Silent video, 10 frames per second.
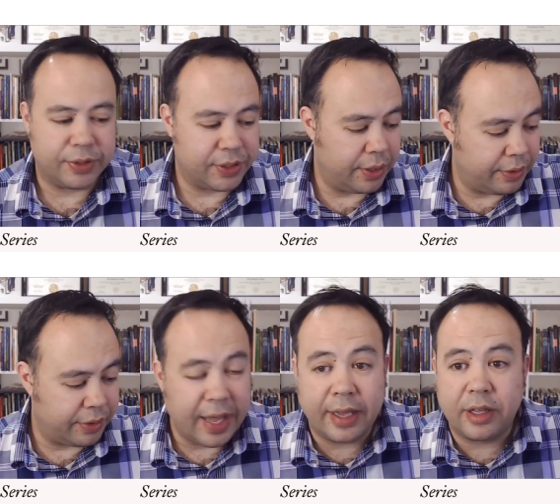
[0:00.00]
So
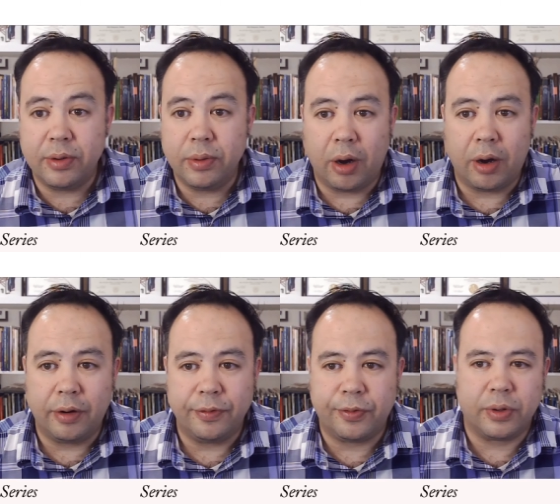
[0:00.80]
thank you
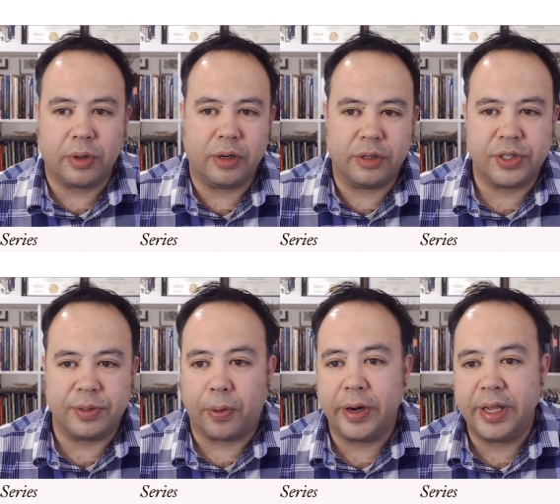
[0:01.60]
all for
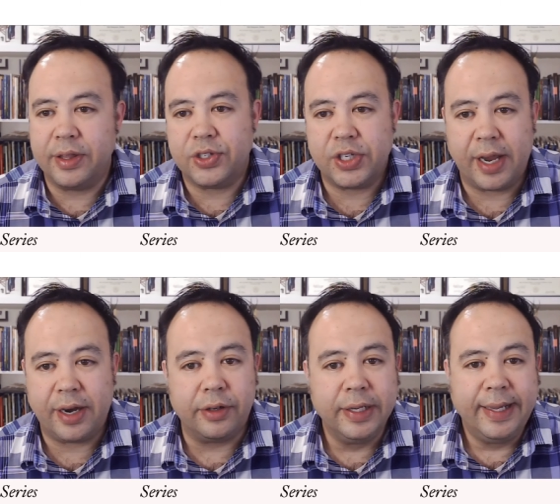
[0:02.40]
supporting this
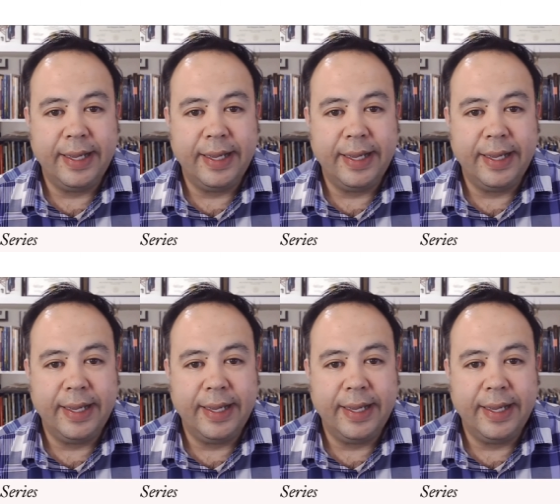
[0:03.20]
channel